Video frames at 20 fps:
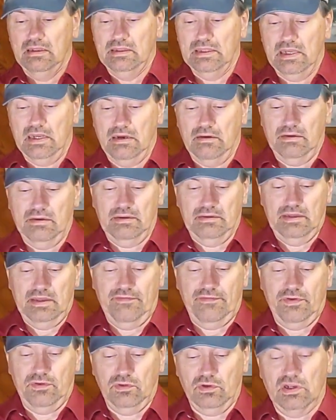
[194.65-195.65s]
Now,
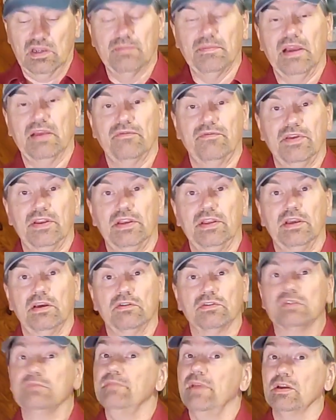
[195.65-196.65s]
if you look at my
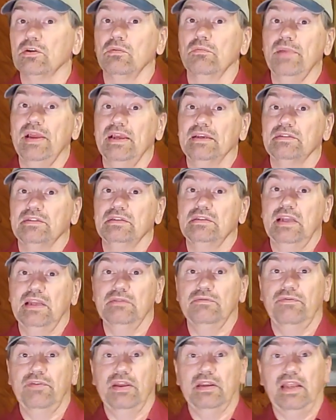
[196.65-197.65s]
videos, metal mast and
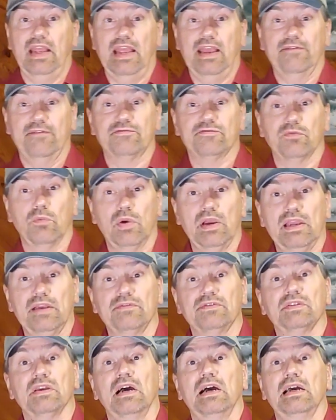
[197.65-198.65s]
end-fed half
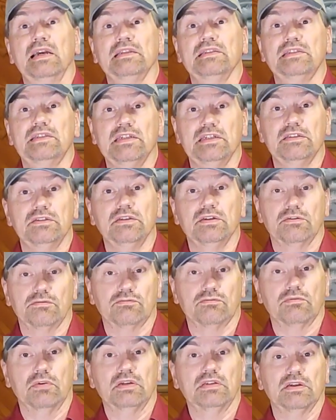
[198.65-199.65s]
waves, I did
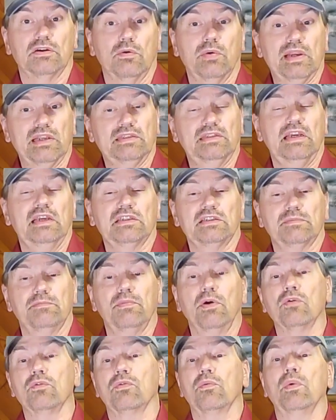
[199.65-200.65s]
run a quick test
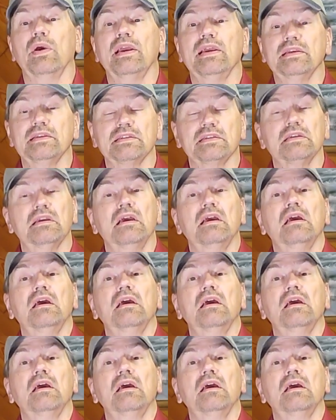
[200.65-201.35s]
both ways